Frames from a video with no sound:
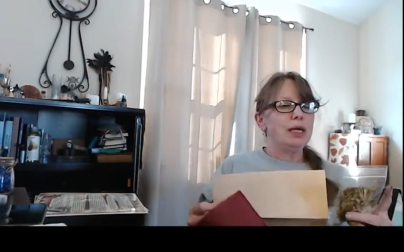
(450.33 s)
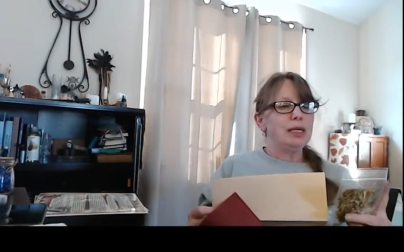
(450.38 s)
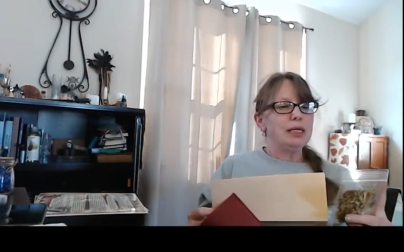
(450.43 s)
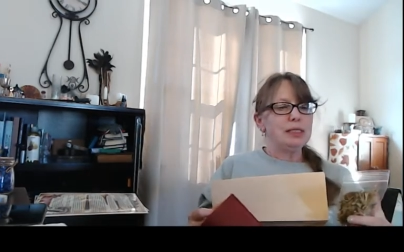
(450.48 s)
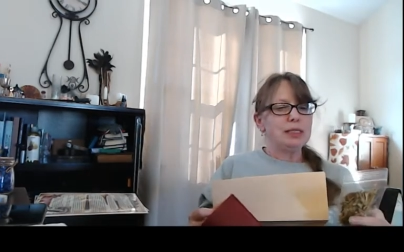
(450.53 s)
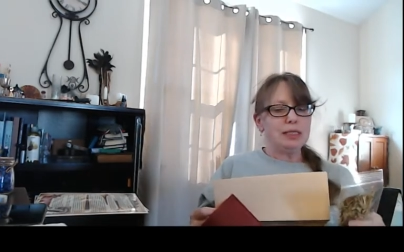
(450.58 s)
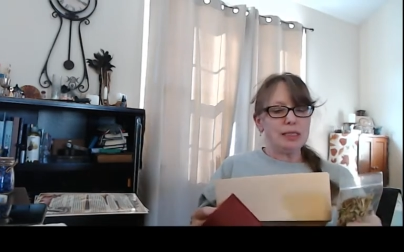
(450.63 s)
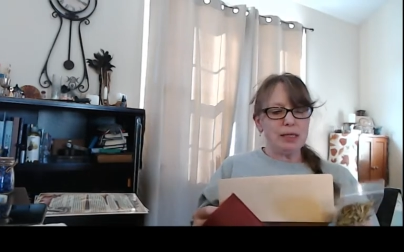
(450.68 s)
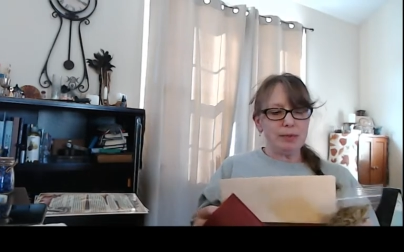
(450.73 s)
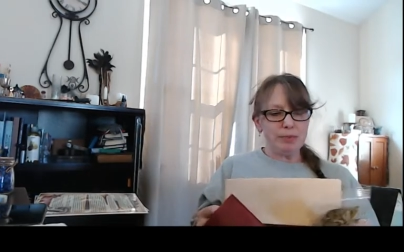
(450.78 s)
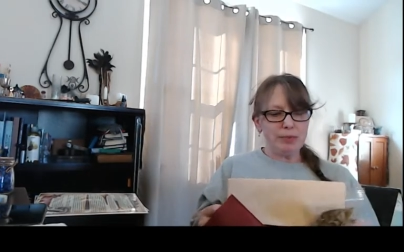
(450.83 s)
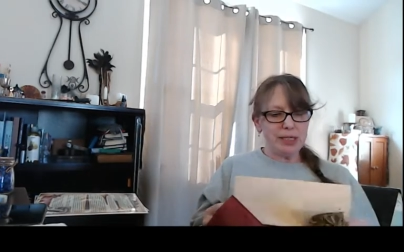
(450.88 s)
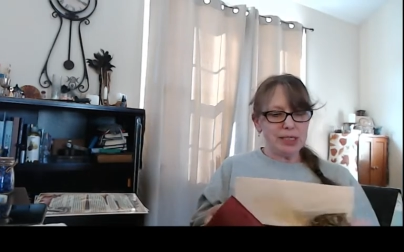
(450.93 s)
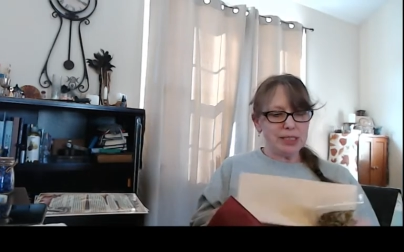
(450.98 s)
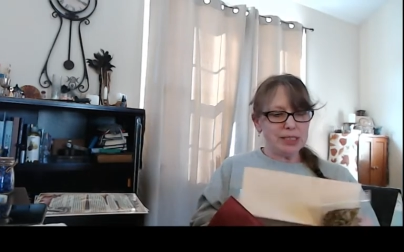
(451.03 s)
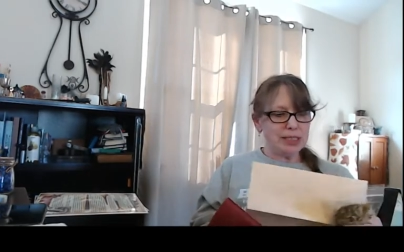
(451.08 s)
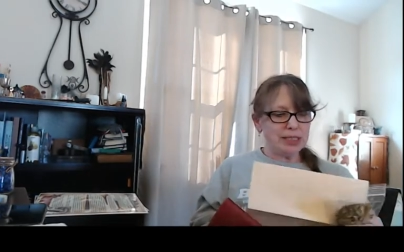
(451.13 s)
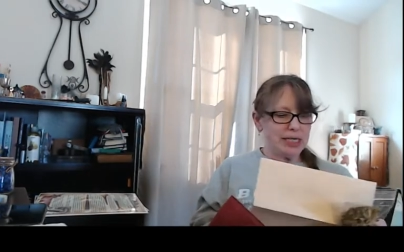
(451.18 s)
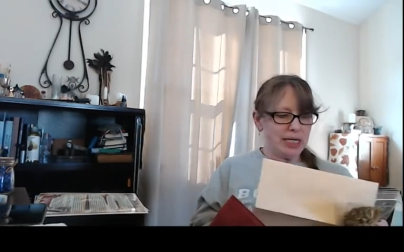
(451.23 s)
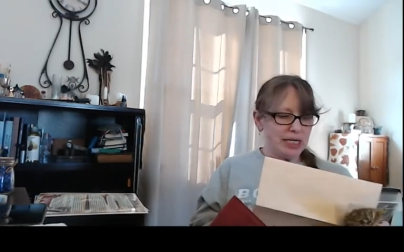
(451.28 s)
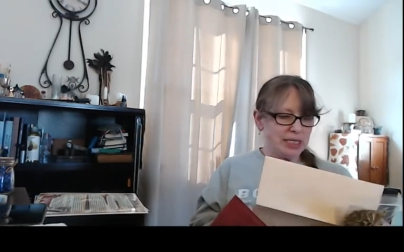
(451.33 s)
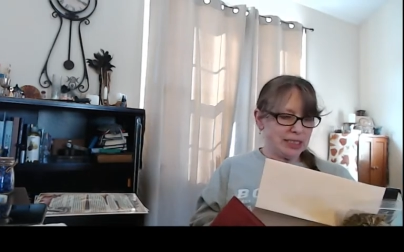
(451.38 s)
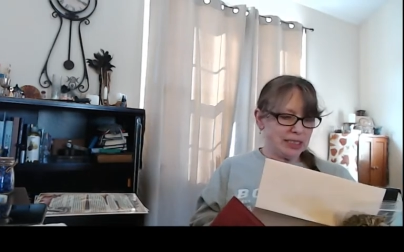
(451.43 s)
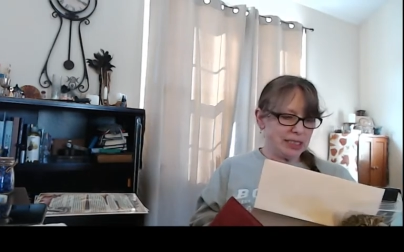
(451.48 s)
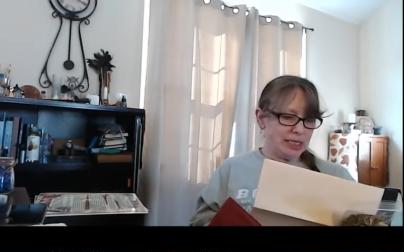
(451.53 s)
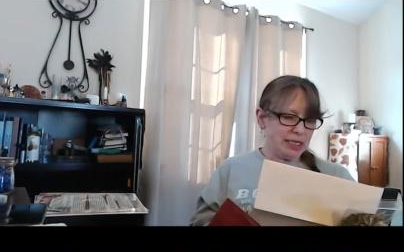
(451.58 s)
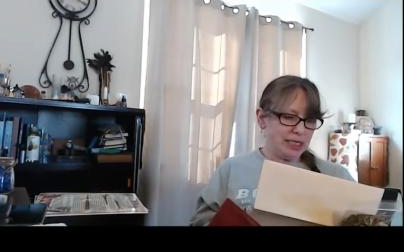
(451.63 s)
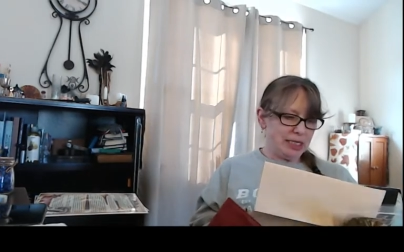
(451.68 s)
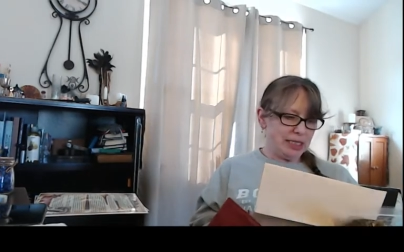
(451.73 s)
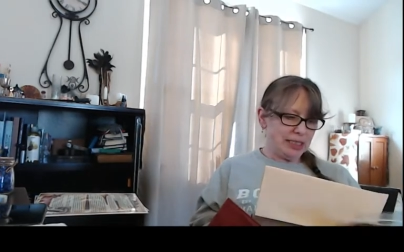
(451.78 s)
Something
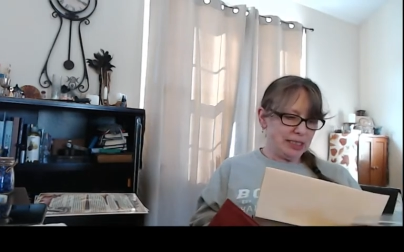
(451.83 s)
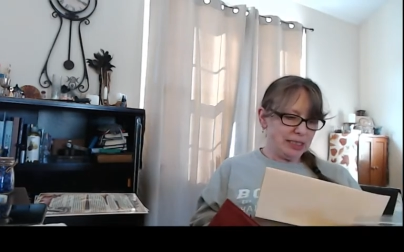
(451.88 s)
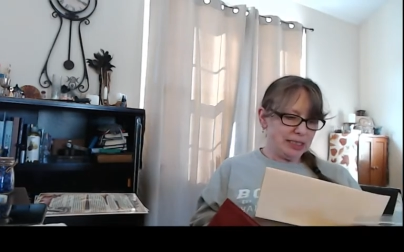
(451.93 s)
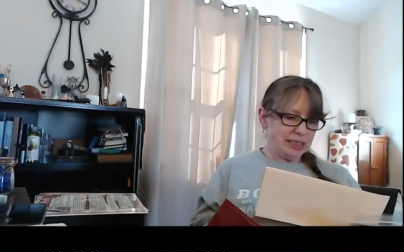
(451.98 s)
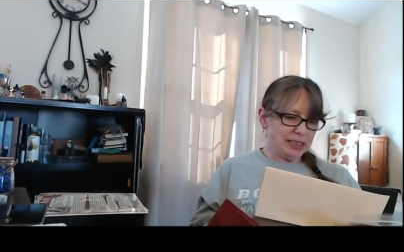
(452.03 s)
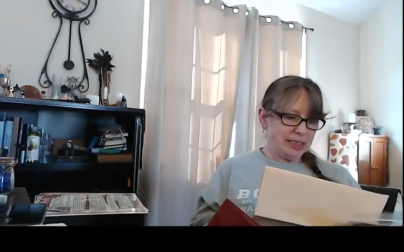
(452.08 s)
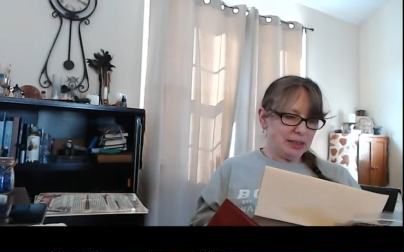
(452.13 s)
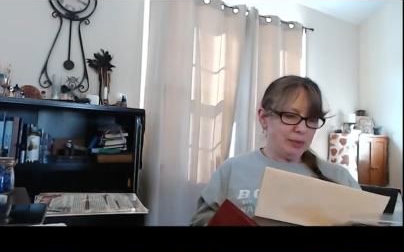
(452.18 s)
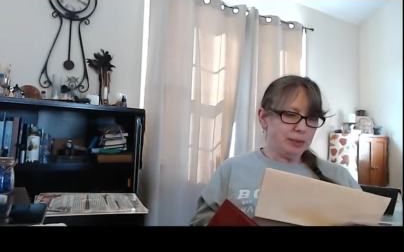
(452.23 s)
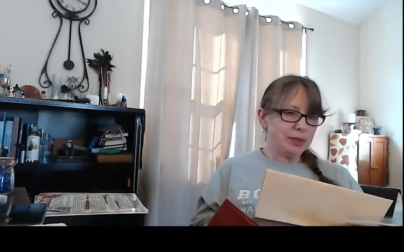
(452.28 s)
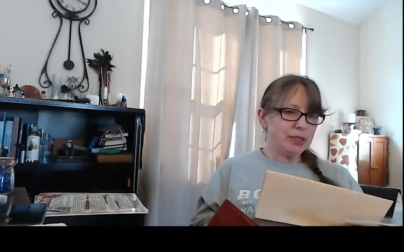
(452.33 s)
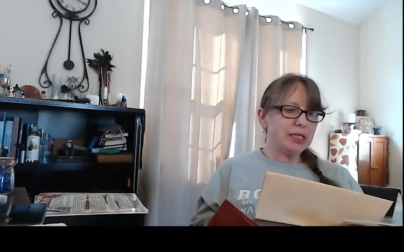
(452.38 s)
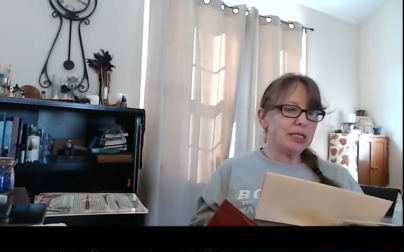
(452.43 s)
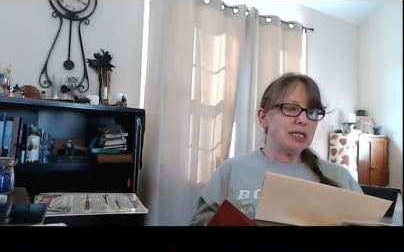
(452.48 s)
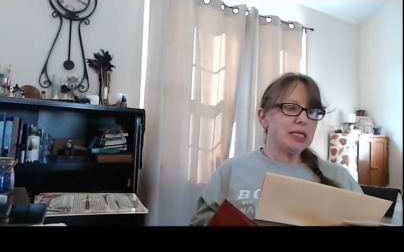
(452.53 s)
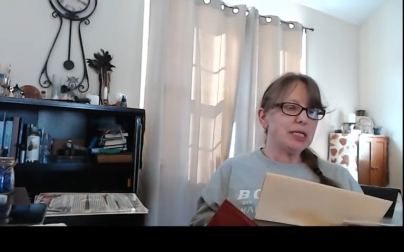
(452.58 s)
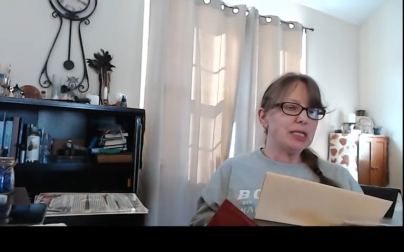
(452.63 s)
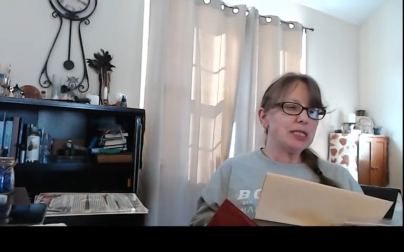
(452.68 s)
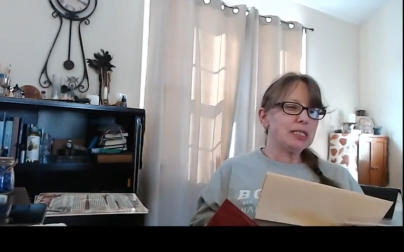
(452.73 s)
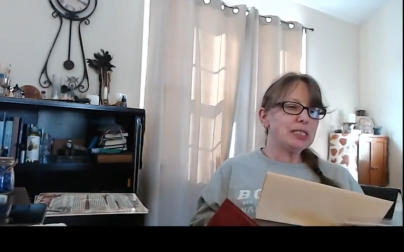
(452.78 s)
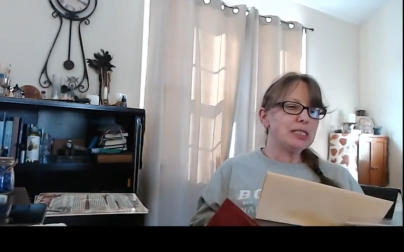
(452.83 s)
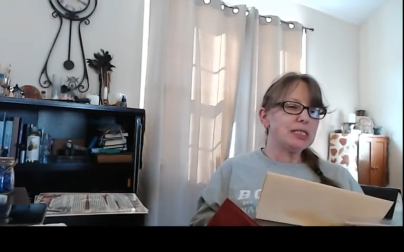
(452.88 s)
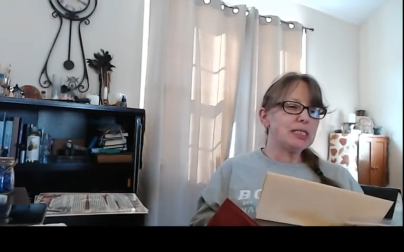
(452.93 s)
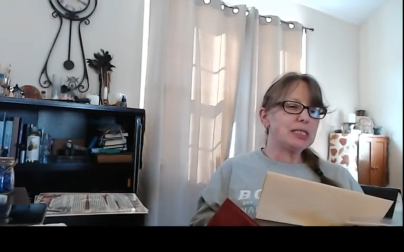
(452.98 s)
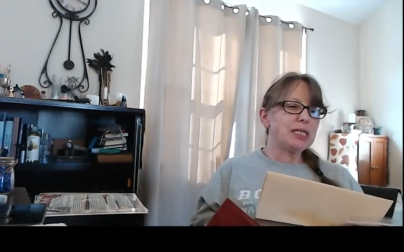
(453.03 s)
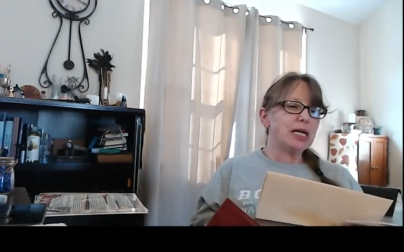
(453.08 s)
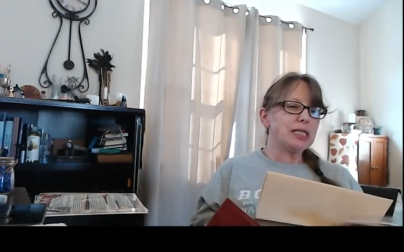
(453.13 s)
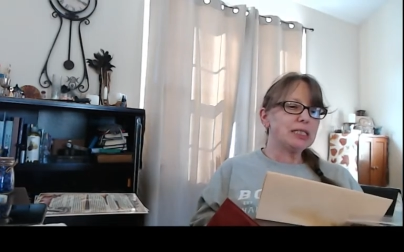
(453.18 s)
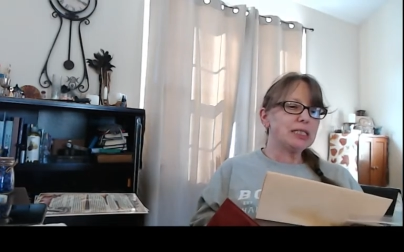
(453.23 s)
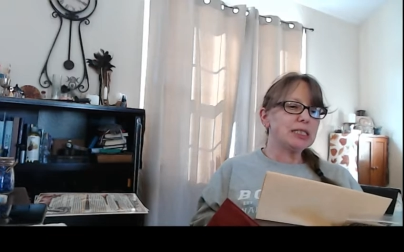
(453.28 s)
Santa. Let's see what it is.
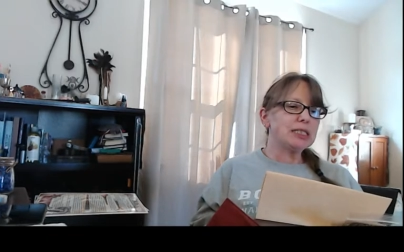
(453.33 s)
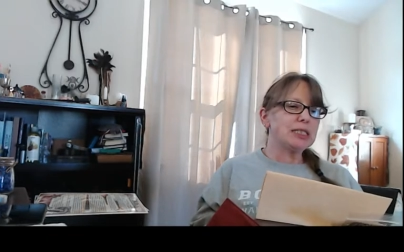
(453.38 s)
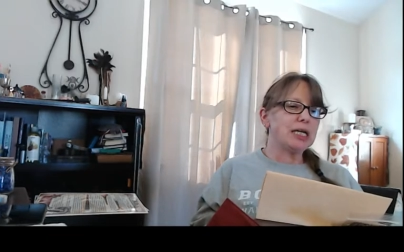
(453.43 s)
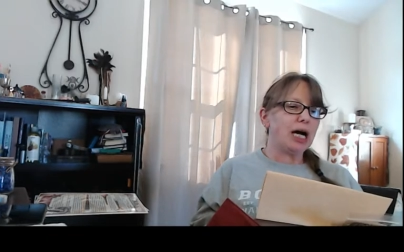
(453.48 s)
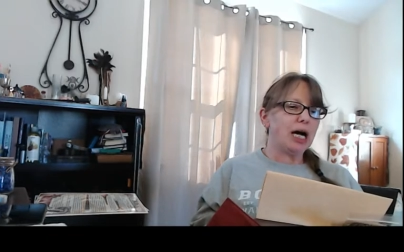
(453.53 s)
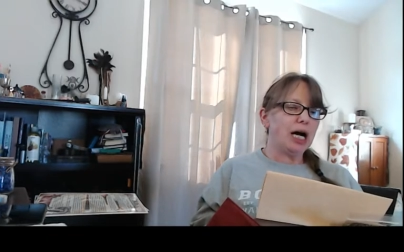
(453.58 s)
Santa.